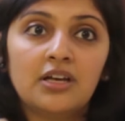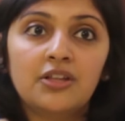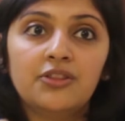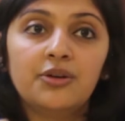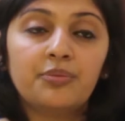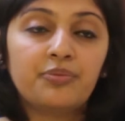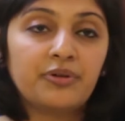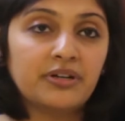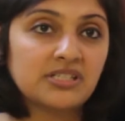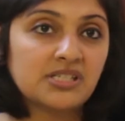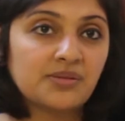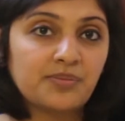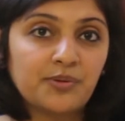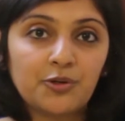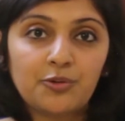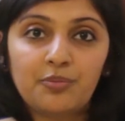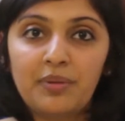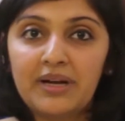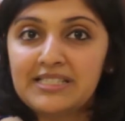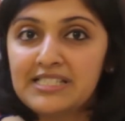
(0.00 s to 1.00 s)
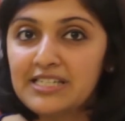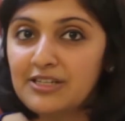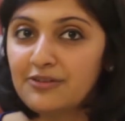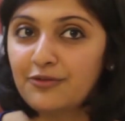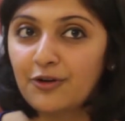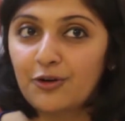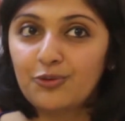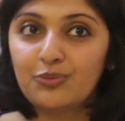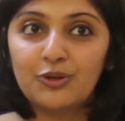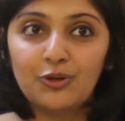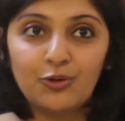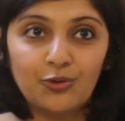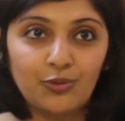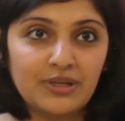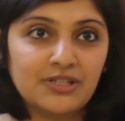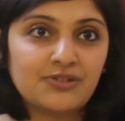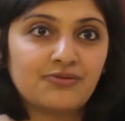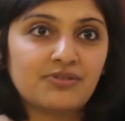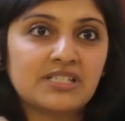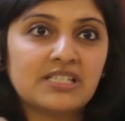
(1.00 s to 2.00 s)
The principal by default will
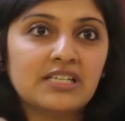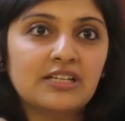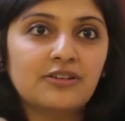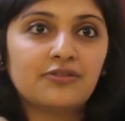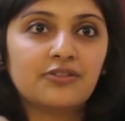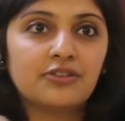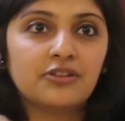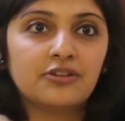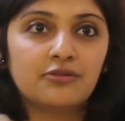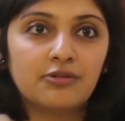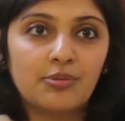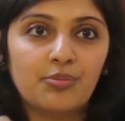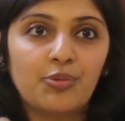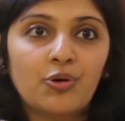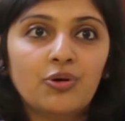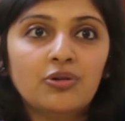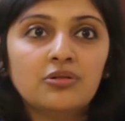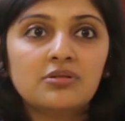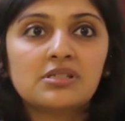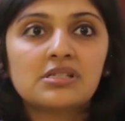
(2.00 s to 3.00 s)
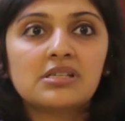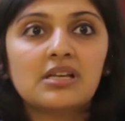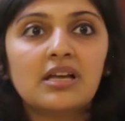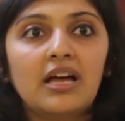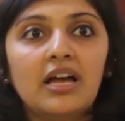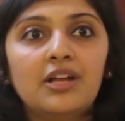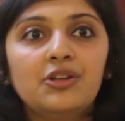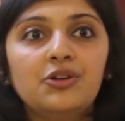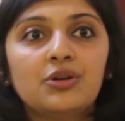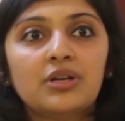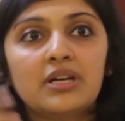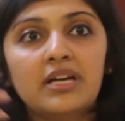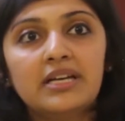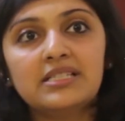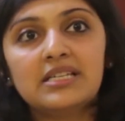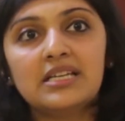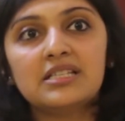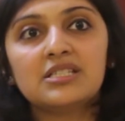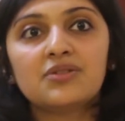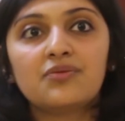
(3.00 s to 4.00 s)
always receive the reports, and you can
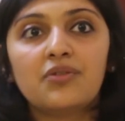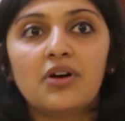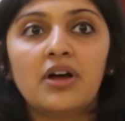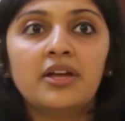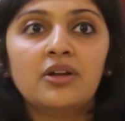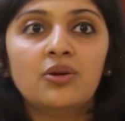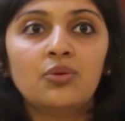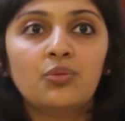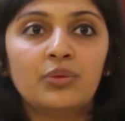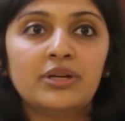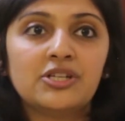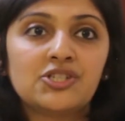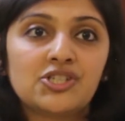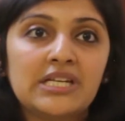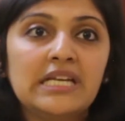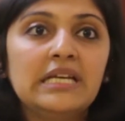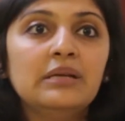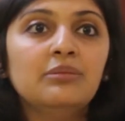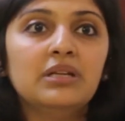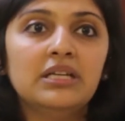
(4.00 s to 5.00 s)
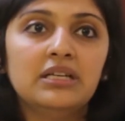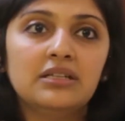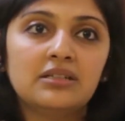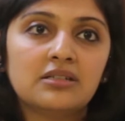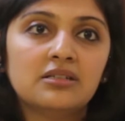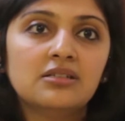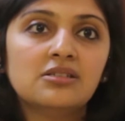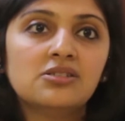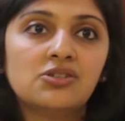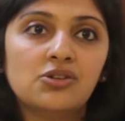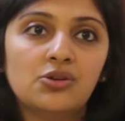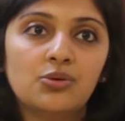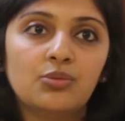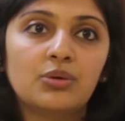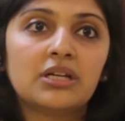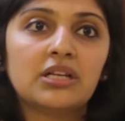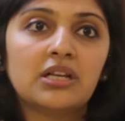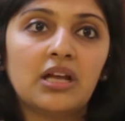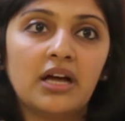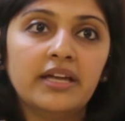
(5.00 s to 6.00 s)
identify which team leaders you
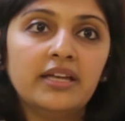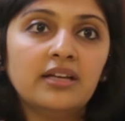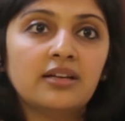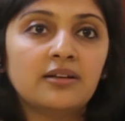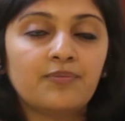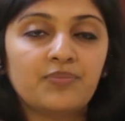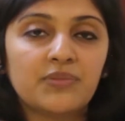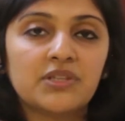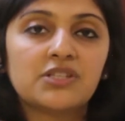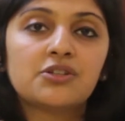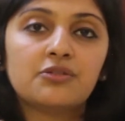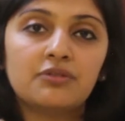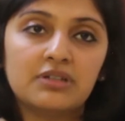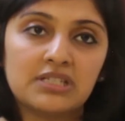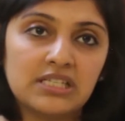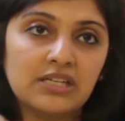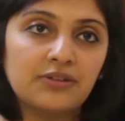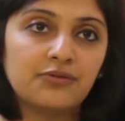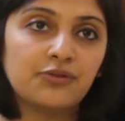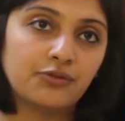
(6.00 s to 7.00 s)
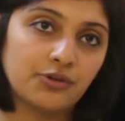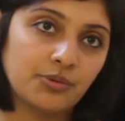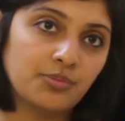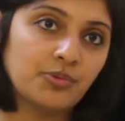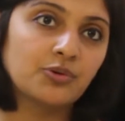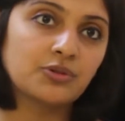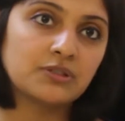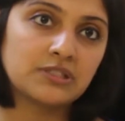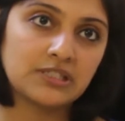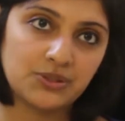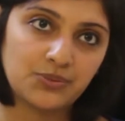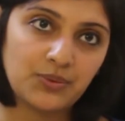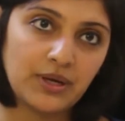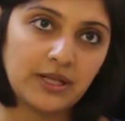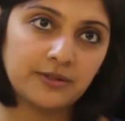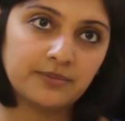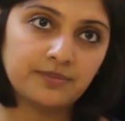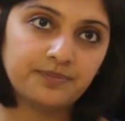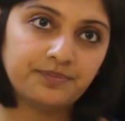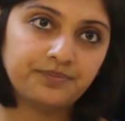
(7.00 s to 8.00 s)
would like to receive the reports as well.